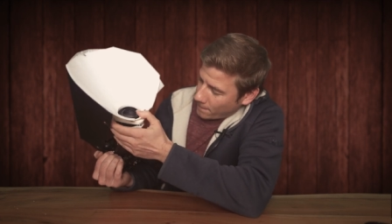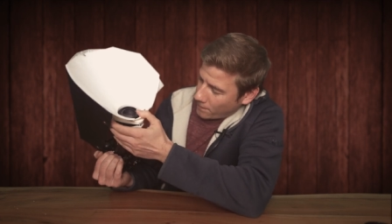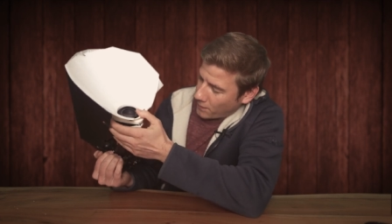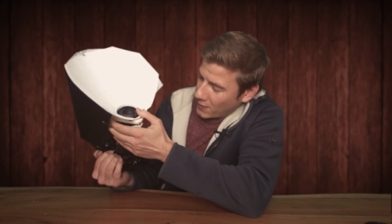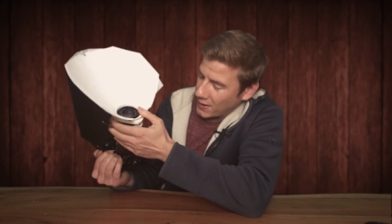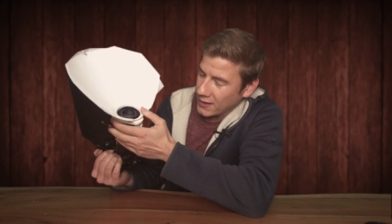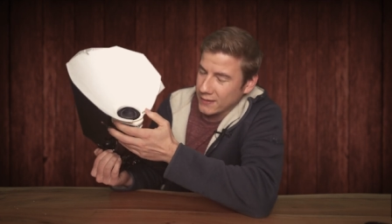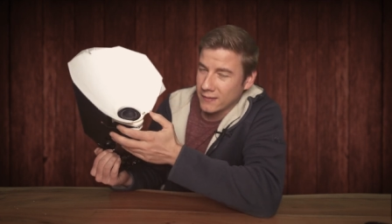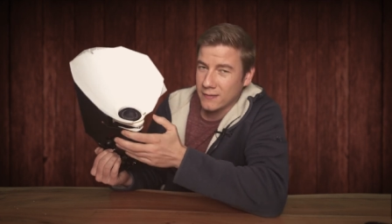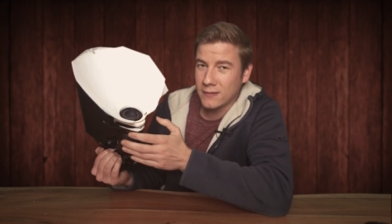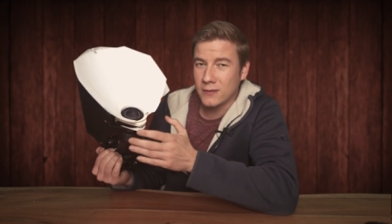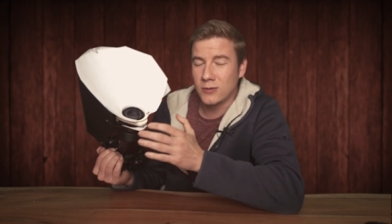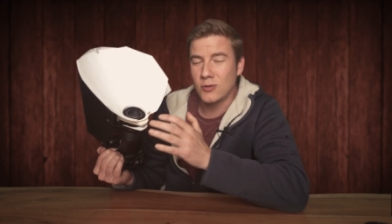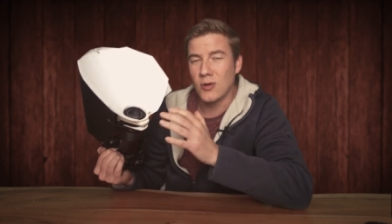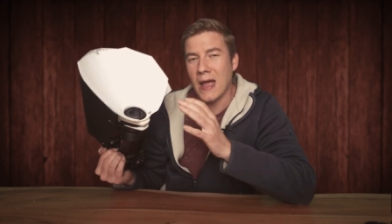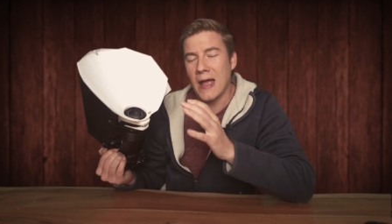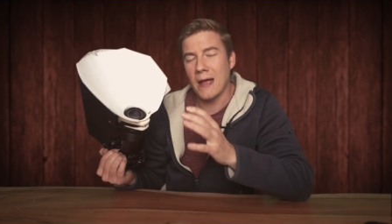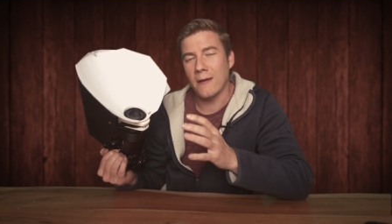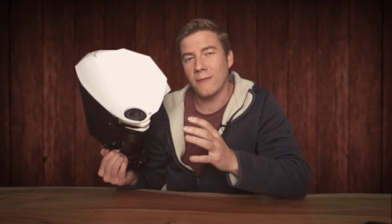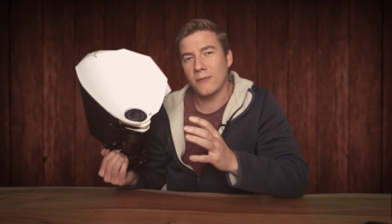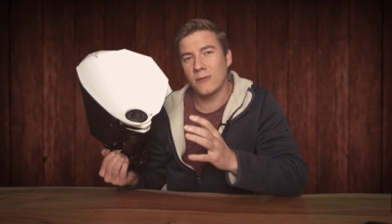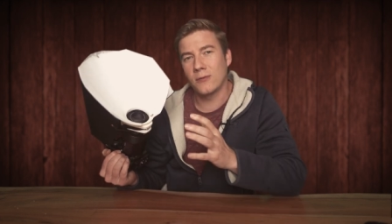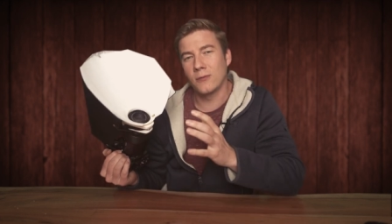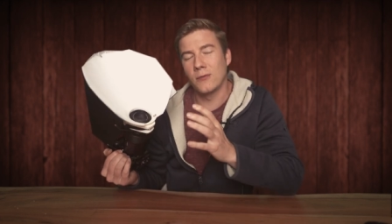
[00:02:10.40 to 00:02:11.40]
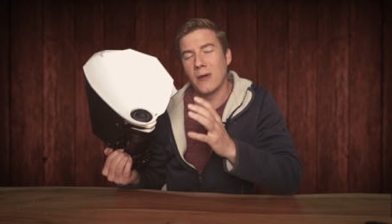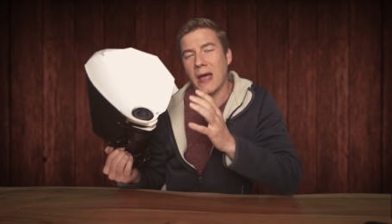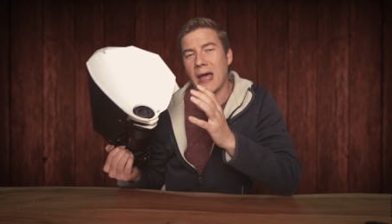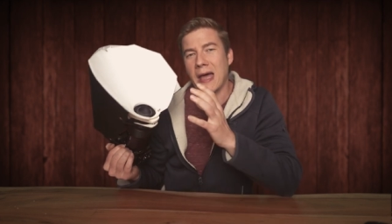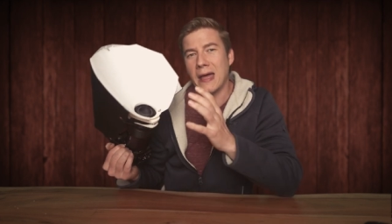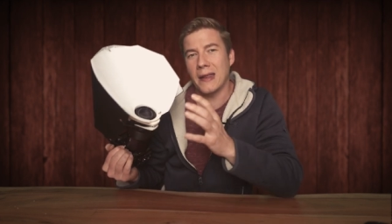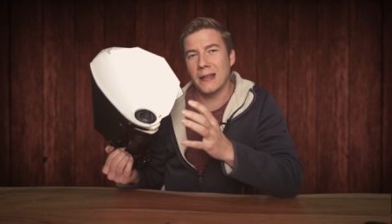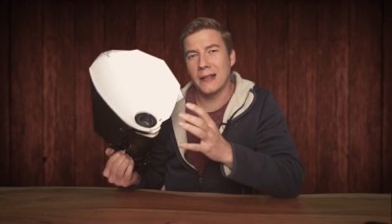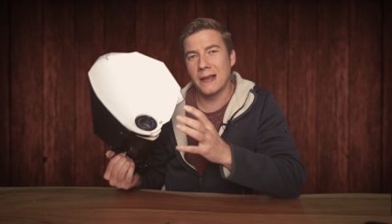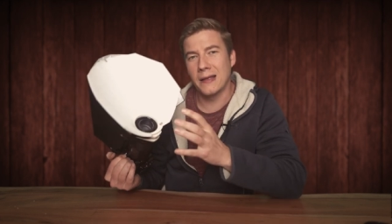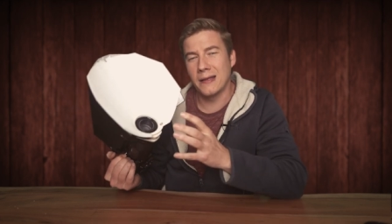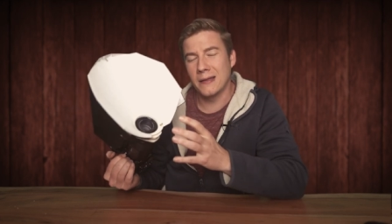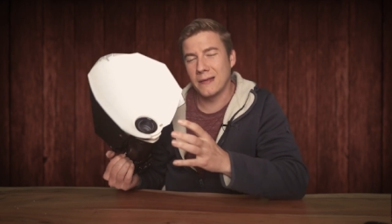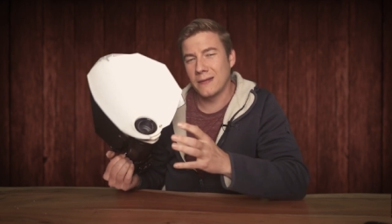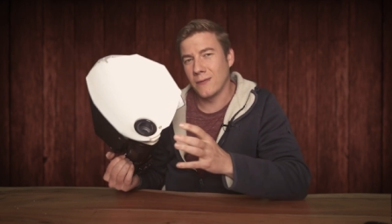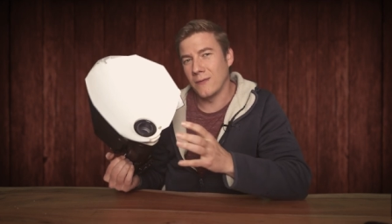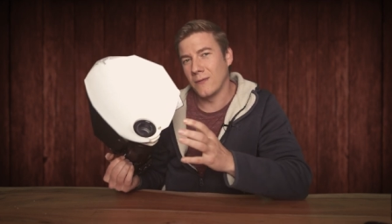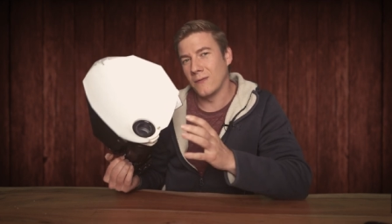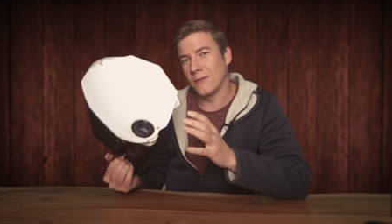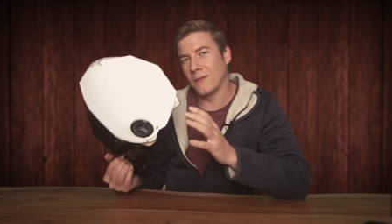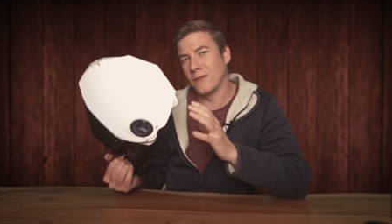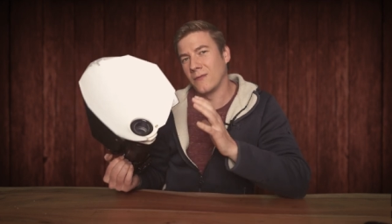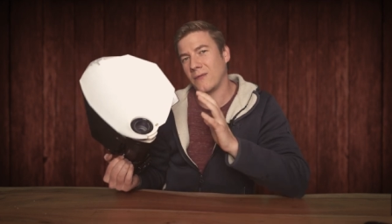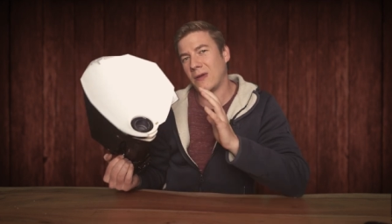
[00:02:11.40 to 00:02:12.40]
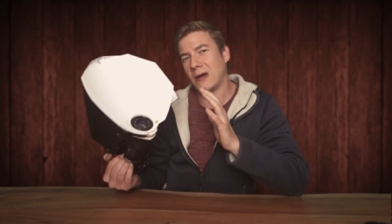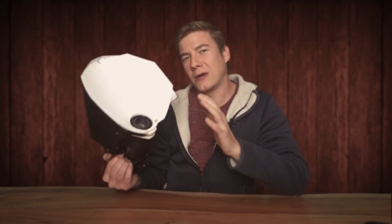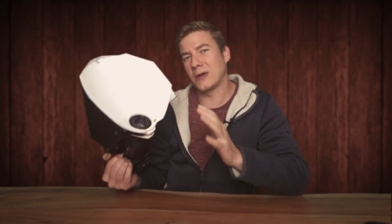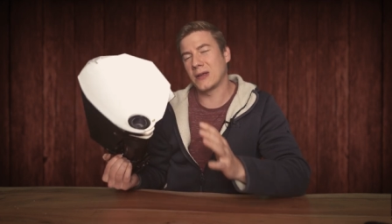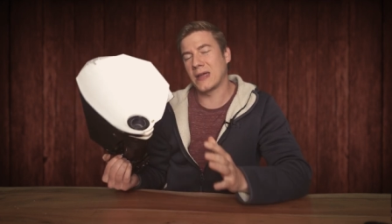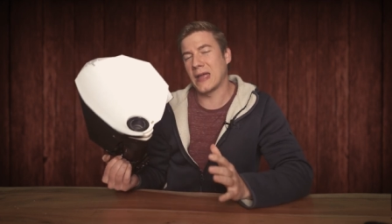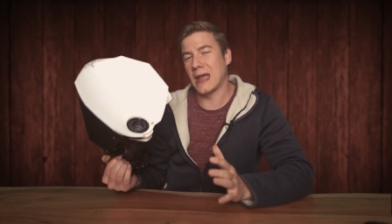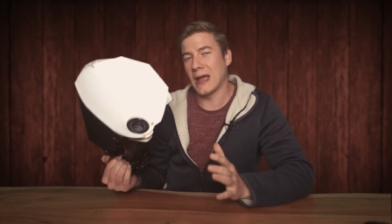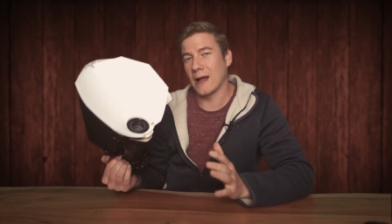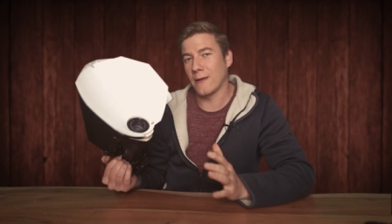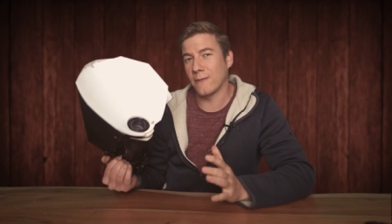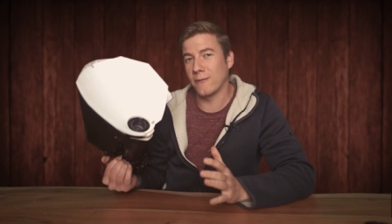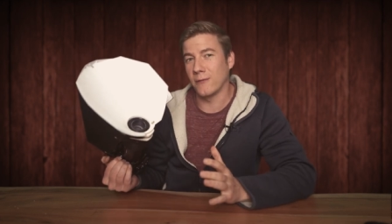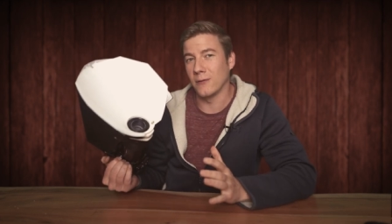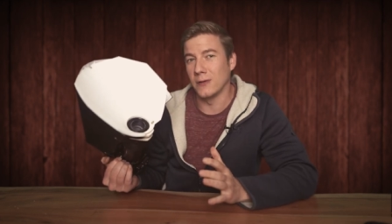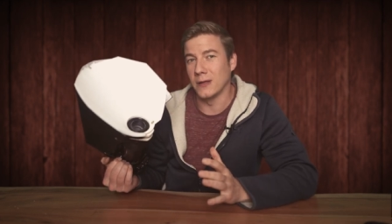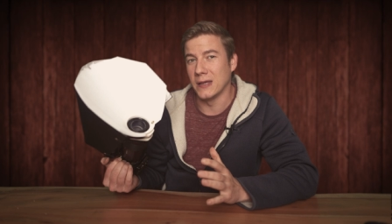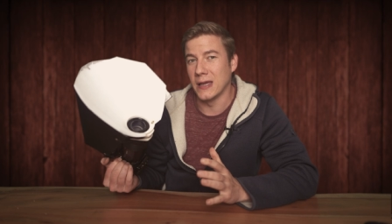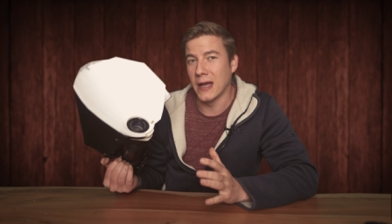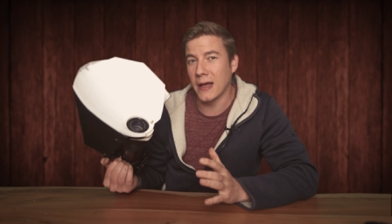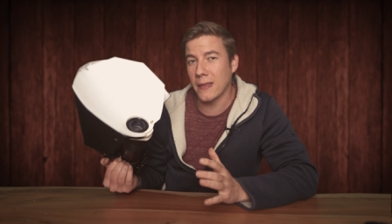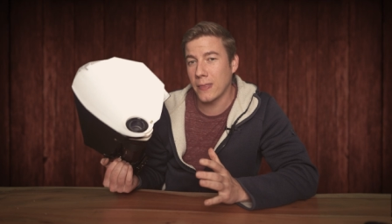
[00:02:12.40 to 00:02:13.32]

but you have to handle it very carefully,